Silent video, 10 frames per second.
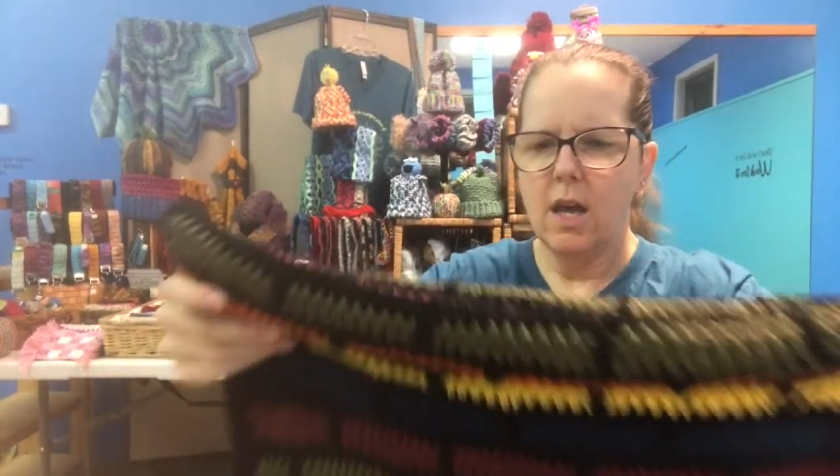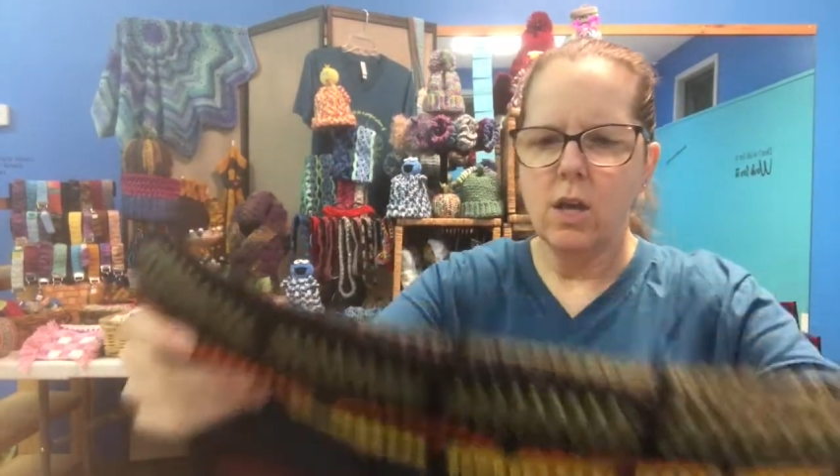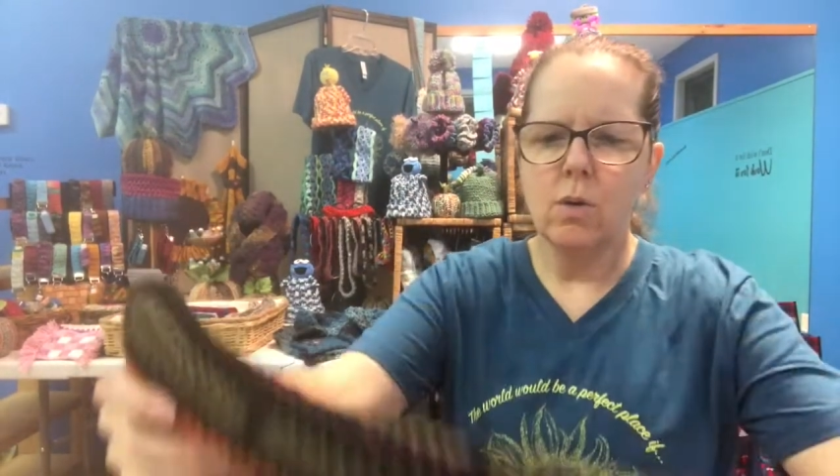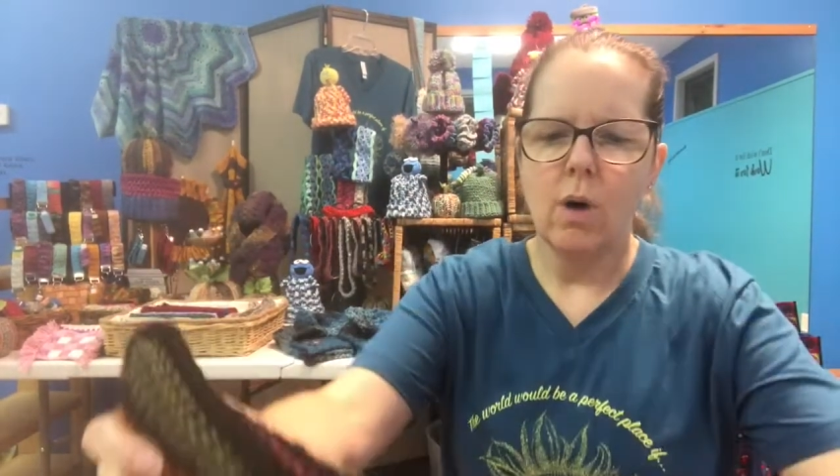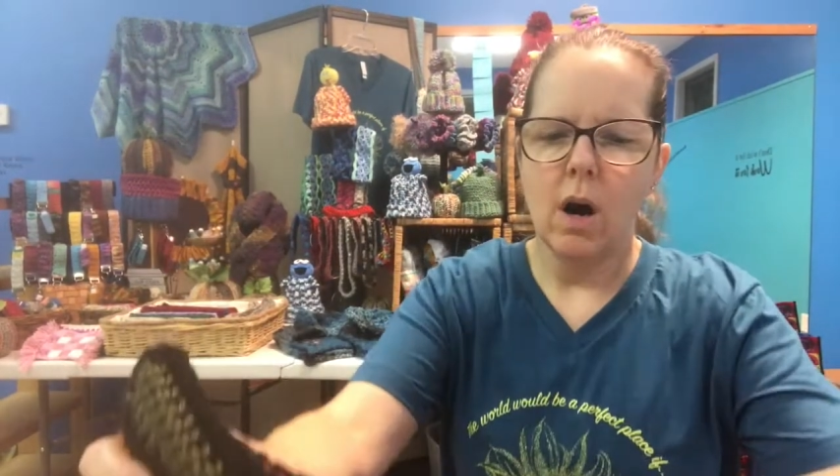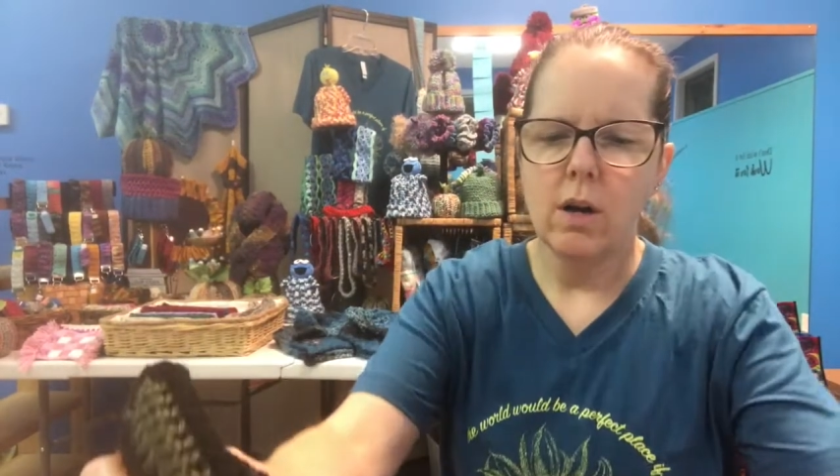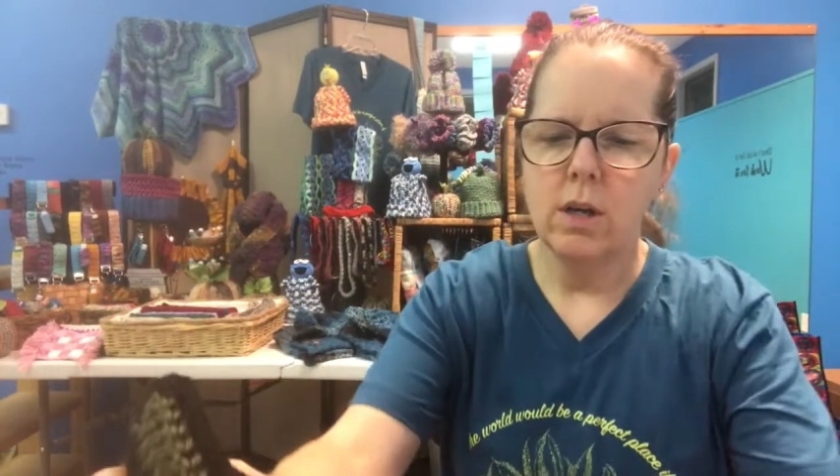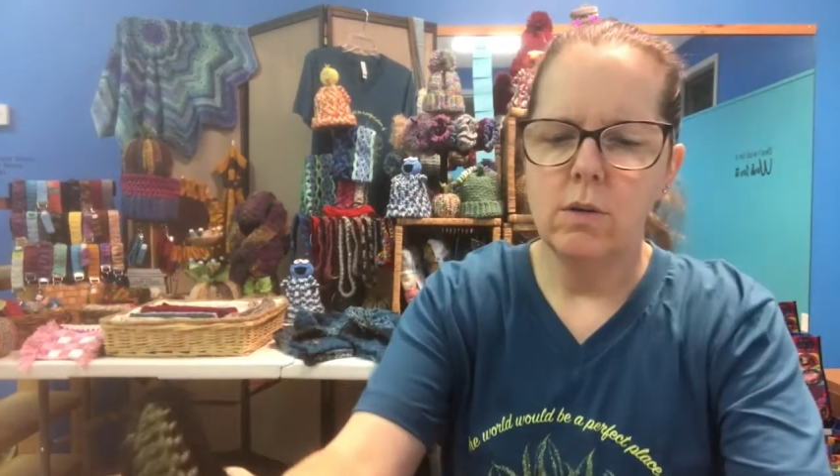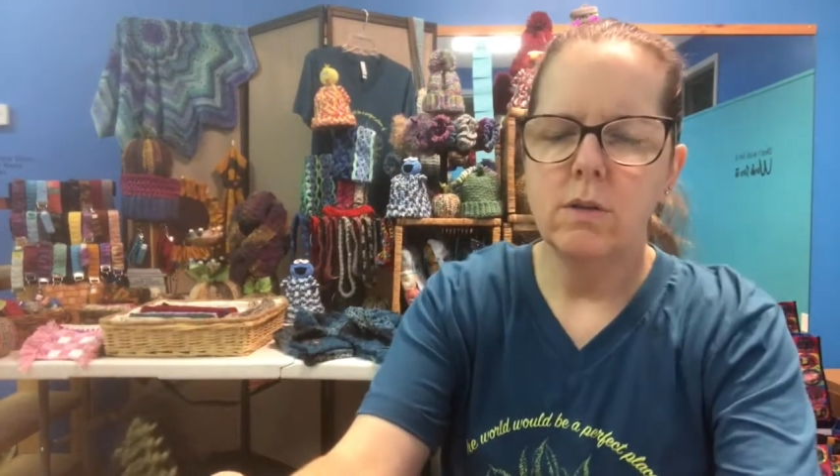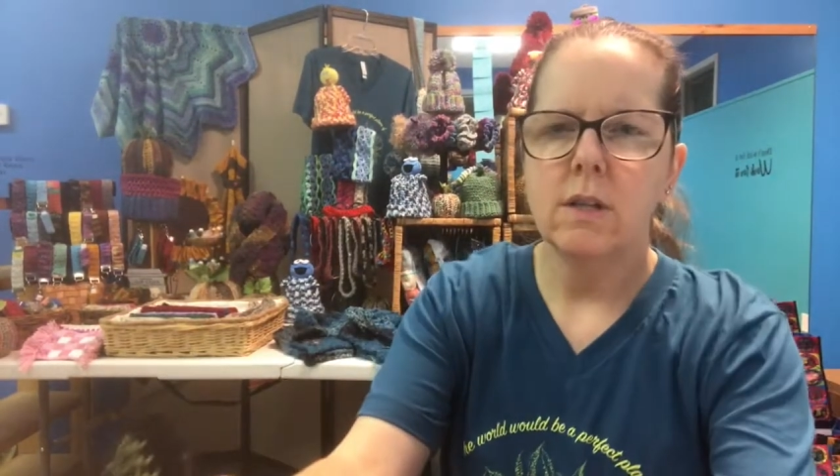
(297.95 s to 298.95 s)
You are
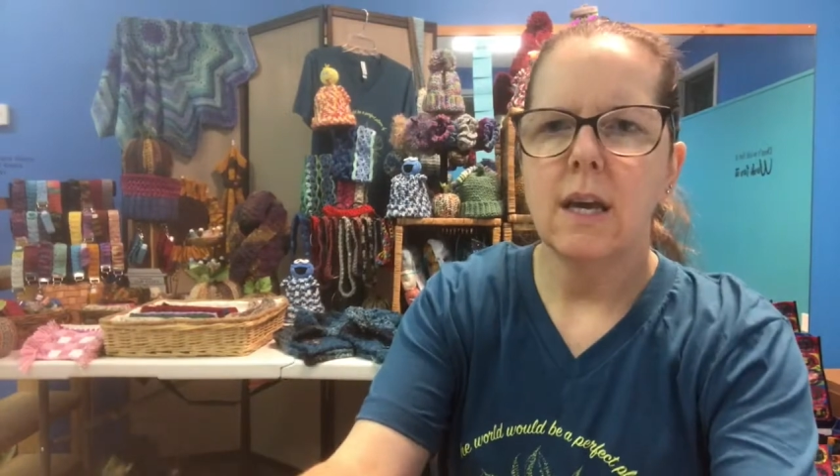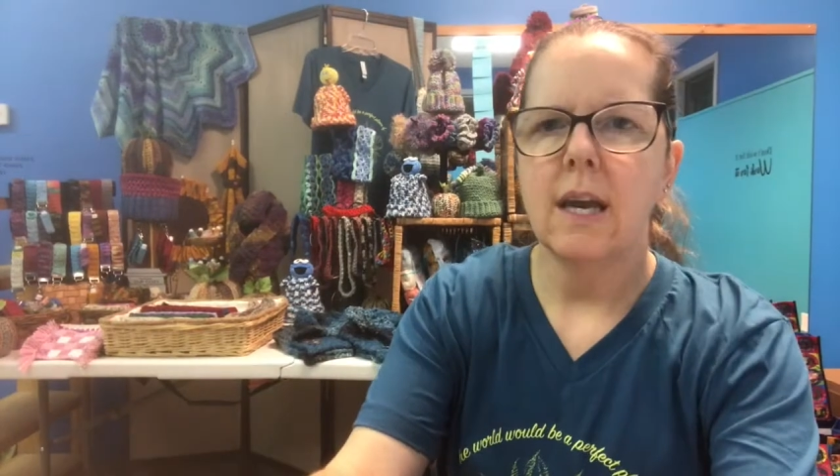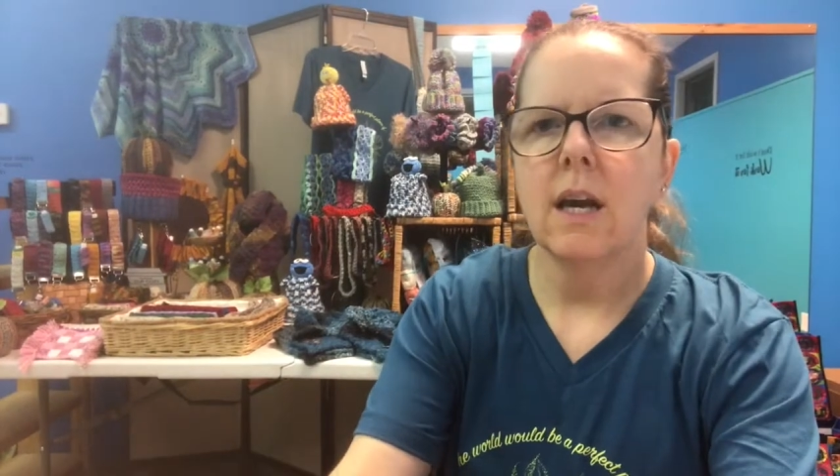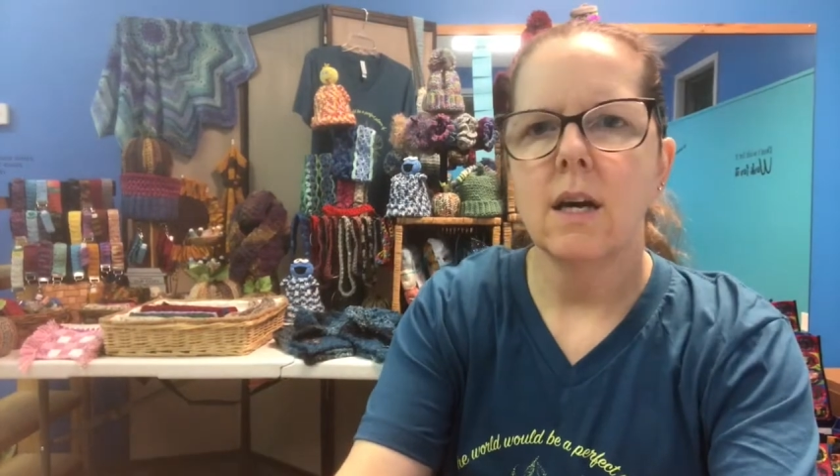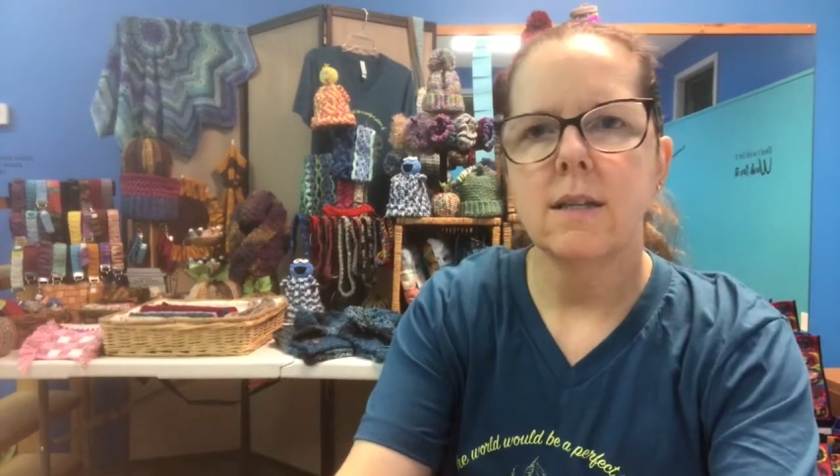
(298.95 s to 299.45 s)
using